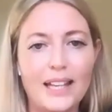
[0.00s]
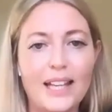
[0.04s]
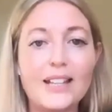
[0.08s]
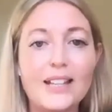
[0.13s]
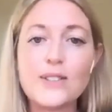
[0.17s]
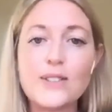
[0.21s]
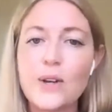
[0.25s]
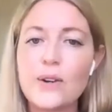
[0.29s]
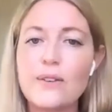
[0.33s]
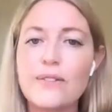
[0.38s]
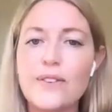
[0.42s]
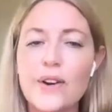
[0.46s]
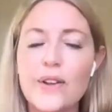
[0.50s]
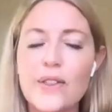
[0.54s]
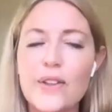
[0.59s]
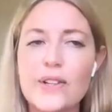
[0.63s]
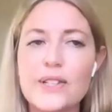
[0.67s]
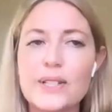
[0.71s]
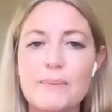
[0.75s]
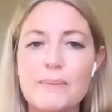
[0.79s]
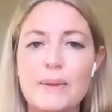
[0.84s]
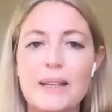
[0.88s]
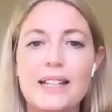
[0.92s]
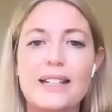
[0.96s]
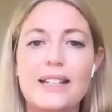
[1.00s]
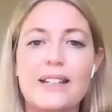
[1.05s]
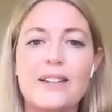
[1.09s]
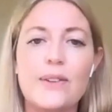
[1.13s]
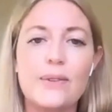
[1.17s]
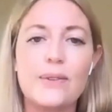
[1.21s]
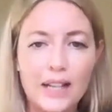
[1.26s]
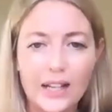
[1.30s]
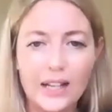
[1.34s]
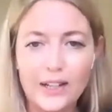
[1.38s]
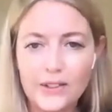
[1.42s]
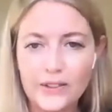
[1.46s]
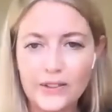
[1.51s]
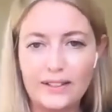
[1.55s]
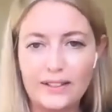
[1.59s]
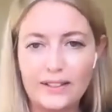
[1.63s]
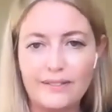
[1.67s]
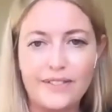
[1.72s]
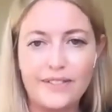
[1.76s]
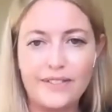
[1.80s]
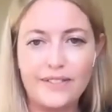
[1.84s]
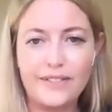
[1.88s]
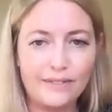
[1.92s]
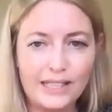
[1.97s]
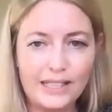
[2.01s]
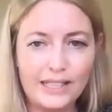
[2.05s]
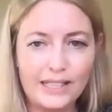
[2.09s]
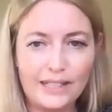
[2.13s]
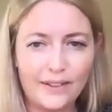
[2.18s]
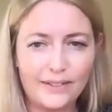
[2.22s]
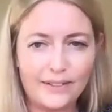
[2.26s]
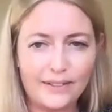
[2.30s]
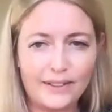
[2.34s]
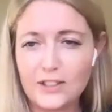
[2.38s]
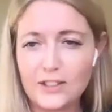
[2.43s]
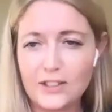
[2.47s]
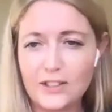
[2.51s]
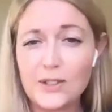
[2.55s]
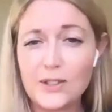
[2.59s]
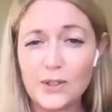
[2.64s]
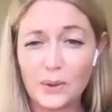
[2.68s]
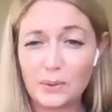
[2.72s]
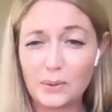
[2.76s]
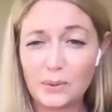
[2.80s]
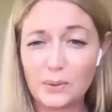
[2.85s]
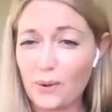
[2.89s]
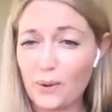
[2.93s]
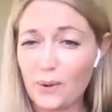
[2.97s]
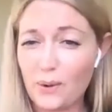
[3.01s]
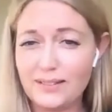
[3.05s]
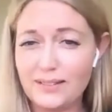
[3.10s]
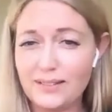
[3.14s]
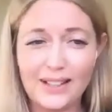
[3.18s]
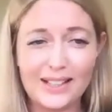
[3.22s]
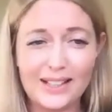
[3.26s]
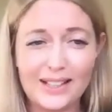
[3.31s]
And so far, there's been 350 foundations or more.